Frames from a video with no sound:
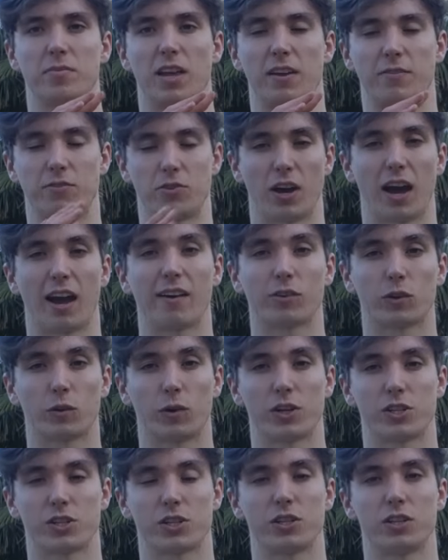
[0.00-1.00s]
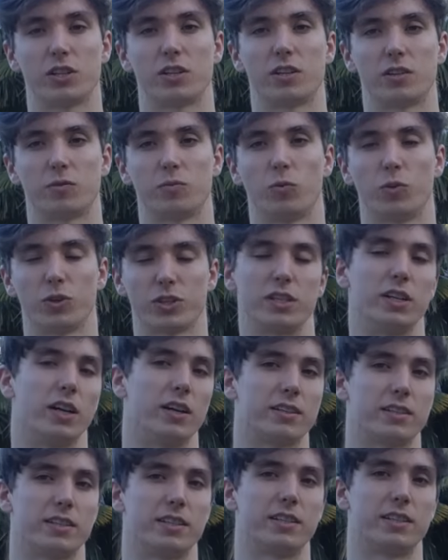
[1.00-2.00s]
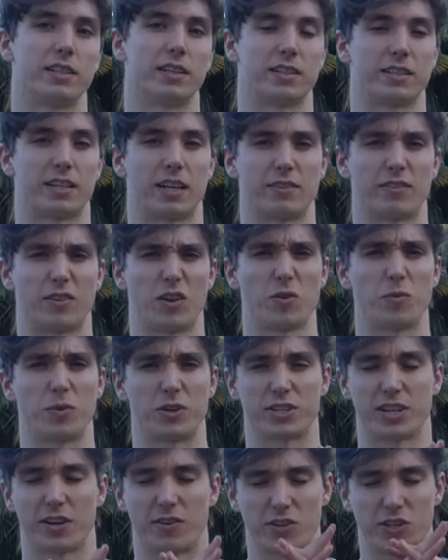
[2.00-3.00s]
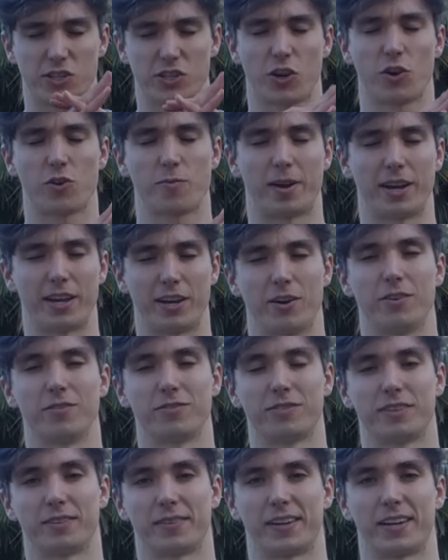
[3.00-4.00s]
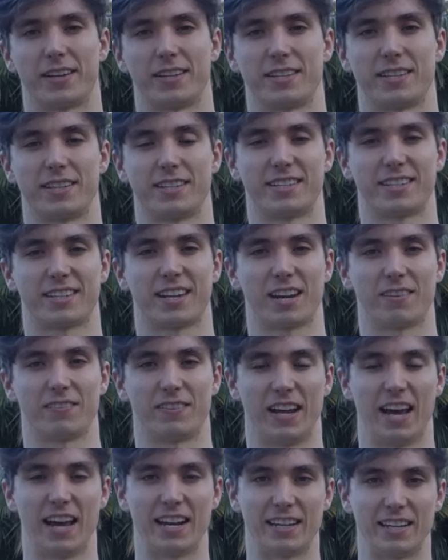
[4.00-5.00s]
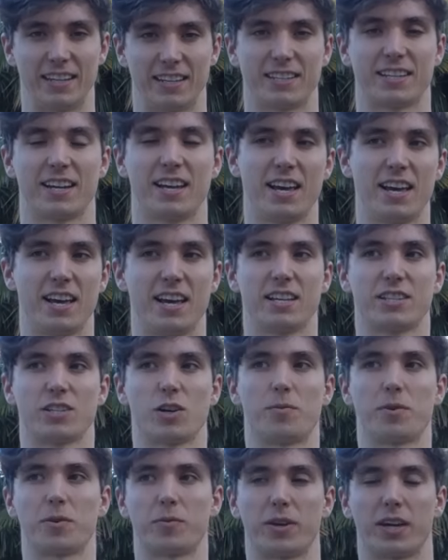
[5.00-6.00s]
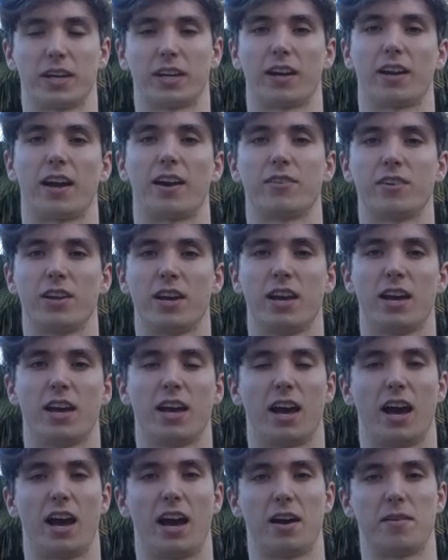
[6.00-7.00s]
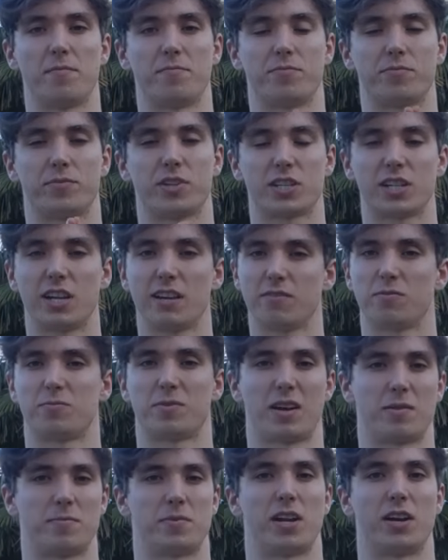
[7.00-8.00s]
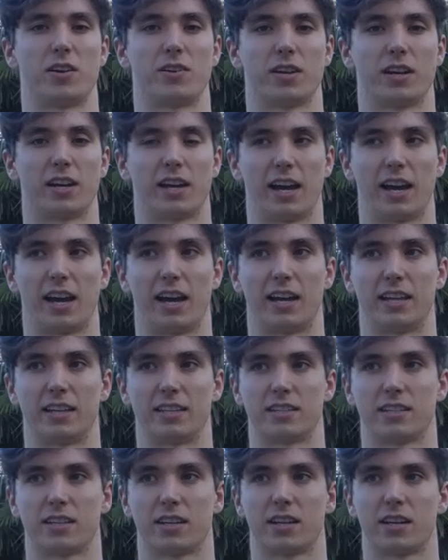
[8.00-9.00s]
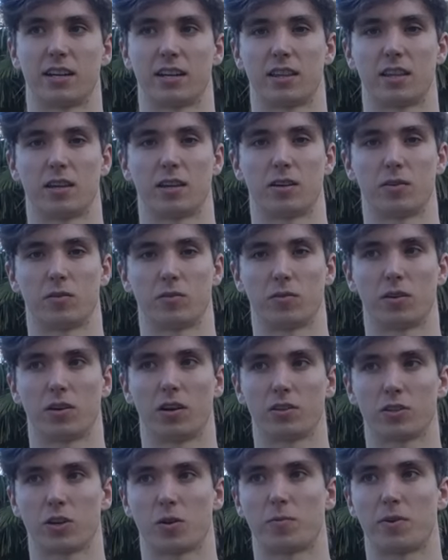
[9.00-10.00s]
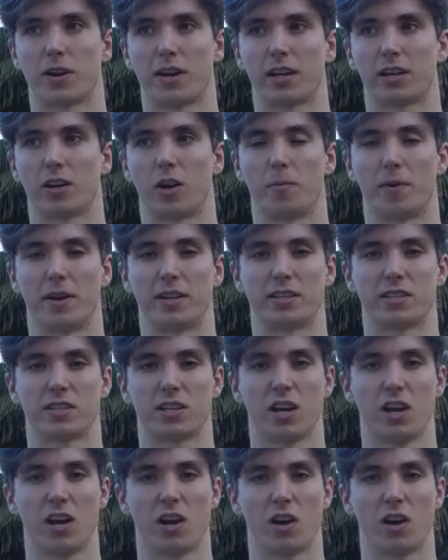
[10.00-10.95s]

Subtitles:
If you have a question that wasn't answered in today's video, which there are so many of, because this is kind of an endless topic we could go down, just leave them down below. And the top rated comments,